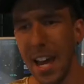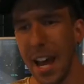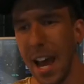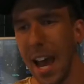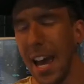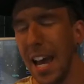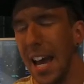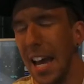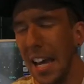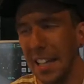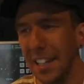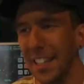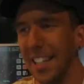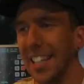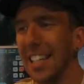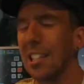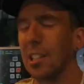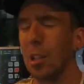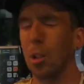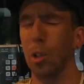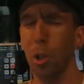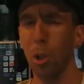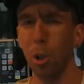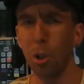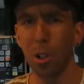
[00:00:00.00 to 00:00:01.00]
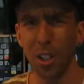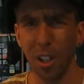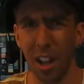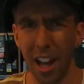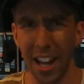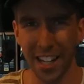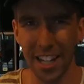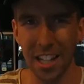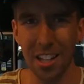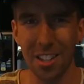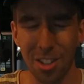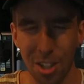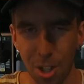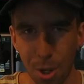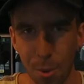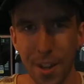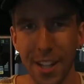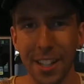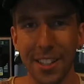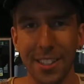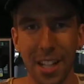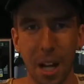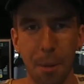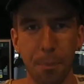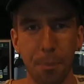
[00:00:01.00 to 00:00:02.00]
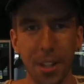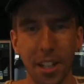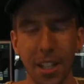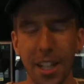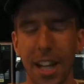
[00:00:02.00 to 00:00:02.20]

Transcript: at least look like it's doing something,